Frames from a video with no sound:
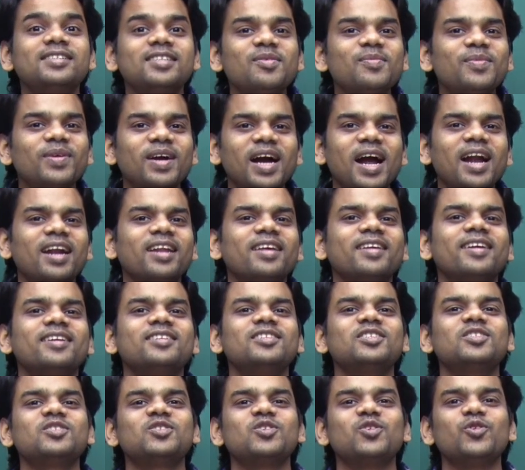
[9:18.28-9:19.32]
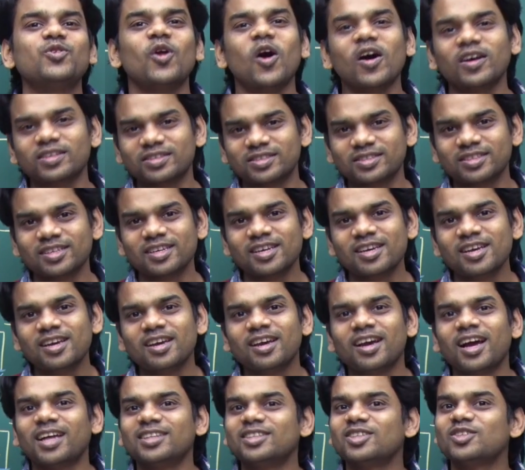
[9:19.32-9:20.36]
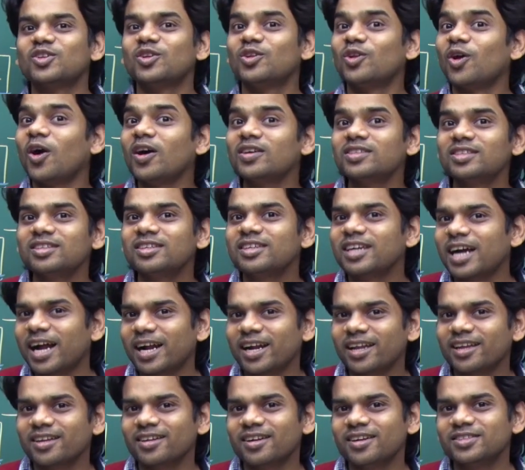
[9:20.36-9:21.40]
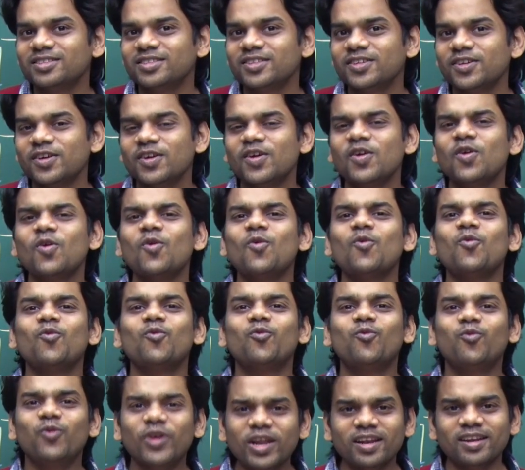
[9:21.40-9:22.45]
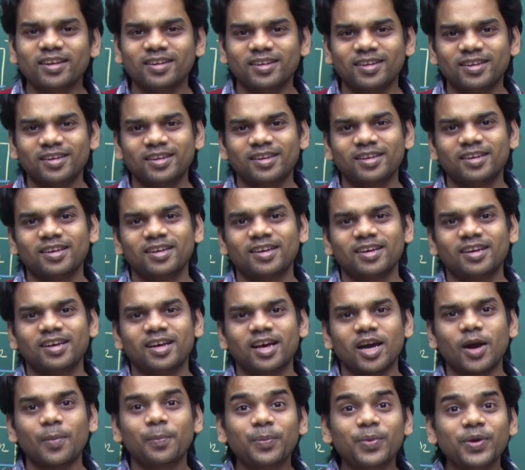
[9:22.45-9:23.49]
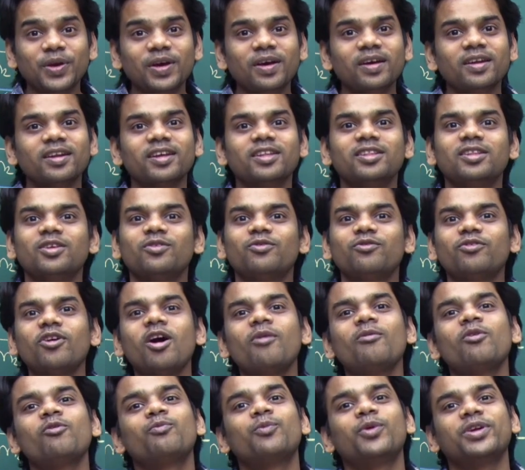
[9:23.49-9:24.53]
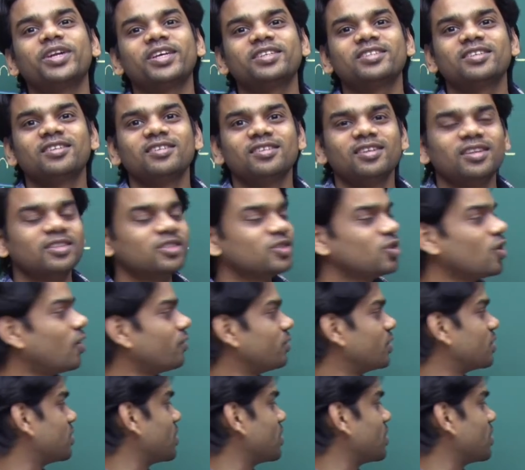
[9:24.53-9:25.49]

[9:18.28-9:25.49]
some kinetic energy is lost, and this loss in kinetic energy will appear in the form of potential energy of the